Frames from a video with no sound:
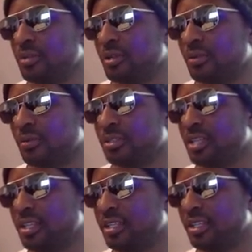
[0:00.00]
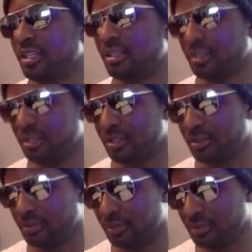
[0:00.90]
We're taking
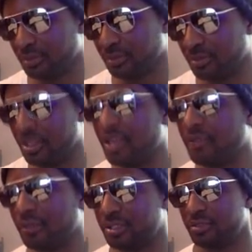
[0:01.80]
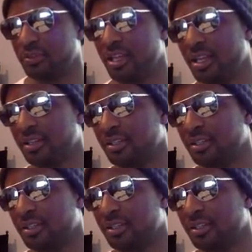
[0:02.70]
the inverse of that,